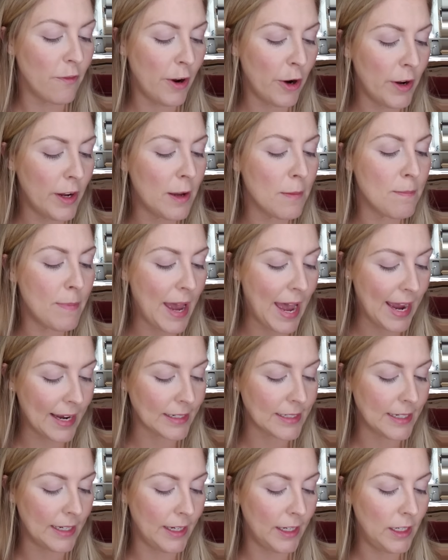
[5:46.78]

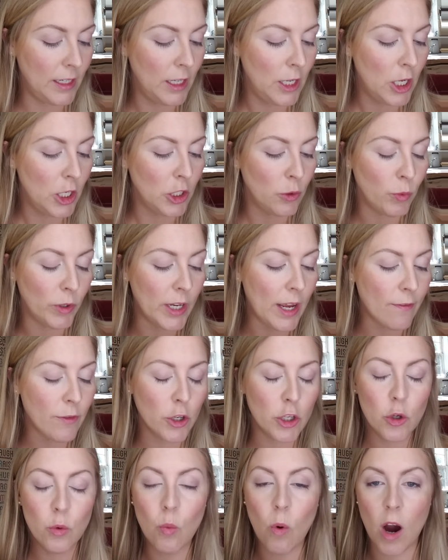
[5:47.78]
compacted. Whenever
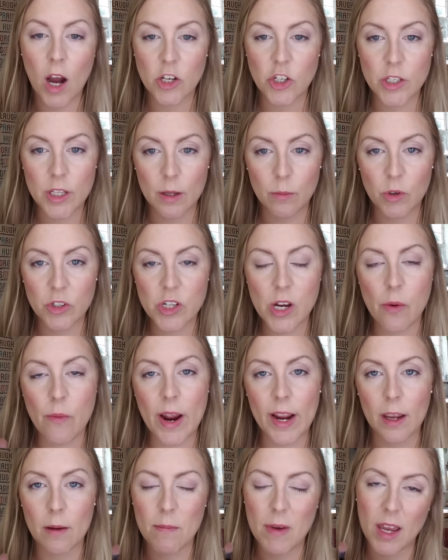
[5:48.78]
you wash them, which I
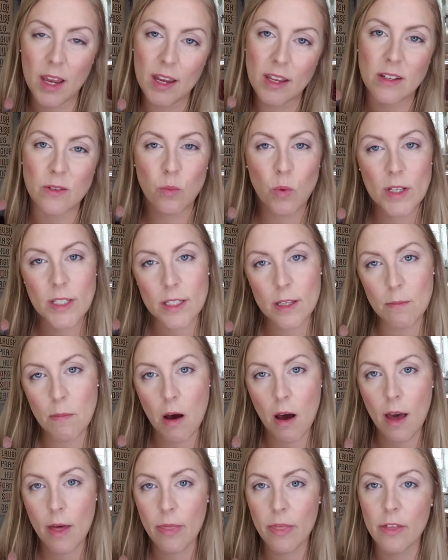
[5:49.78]
recommend once a
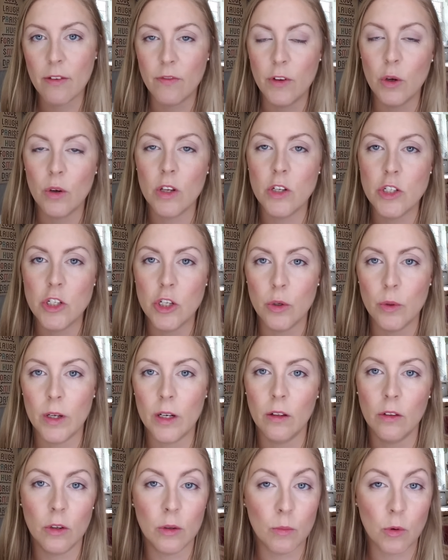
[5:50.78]
month, if you can do it a
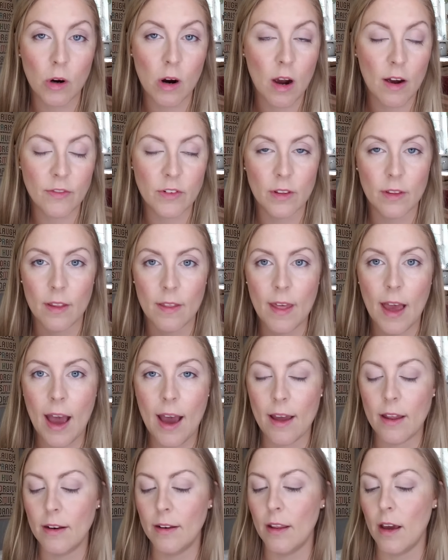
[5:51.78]
little more often than
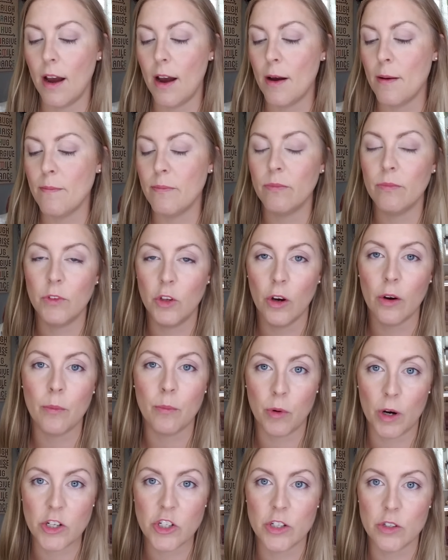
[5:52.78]
that, your
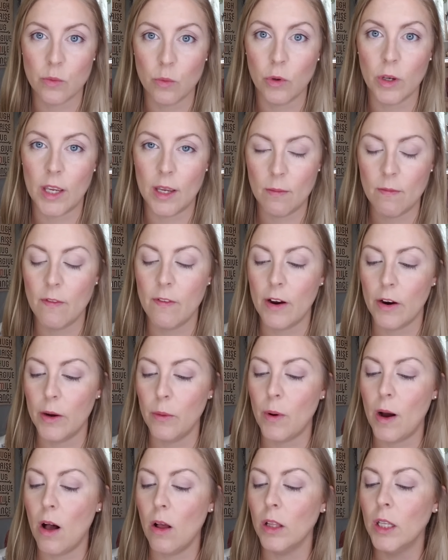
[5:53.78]
brushes will keep very
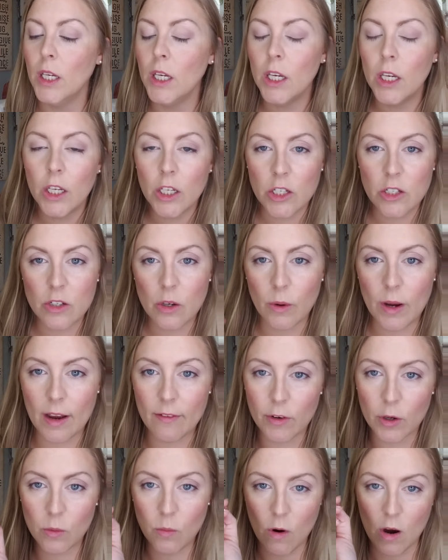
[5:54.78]
well. You don't
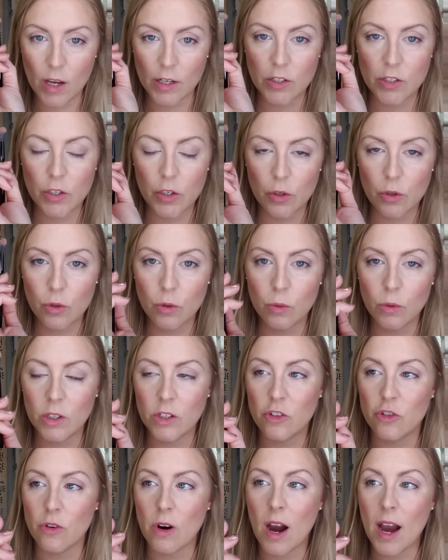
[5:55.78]
ever want to
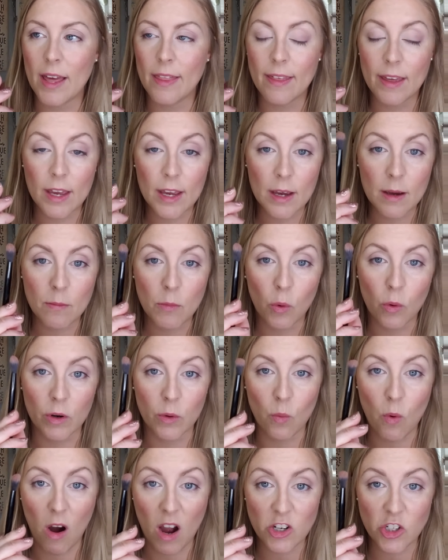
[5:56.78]
dry them or
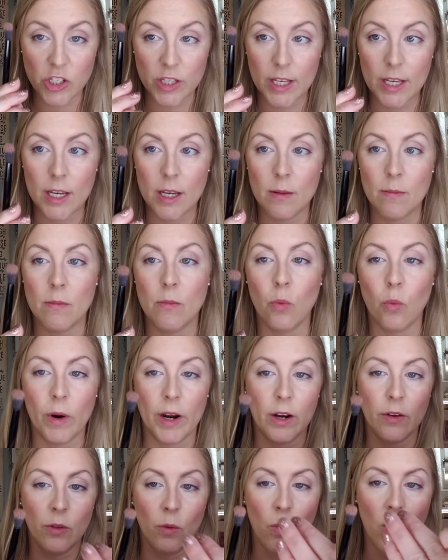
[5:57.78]
wash them
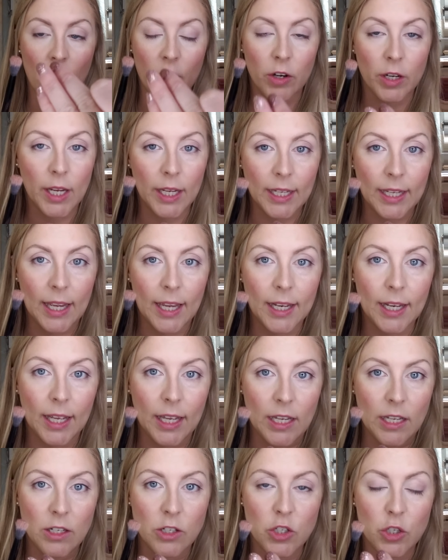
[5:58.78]
where the water can get
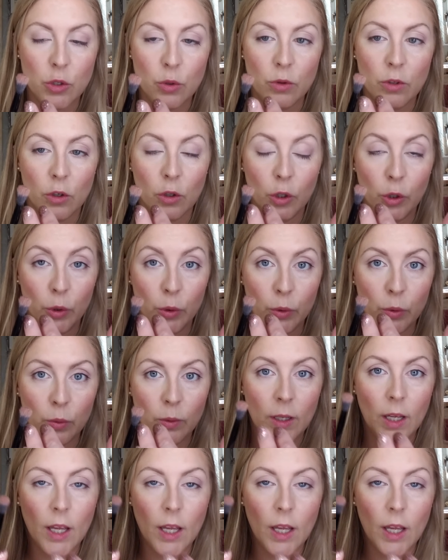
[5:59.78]
into the glue.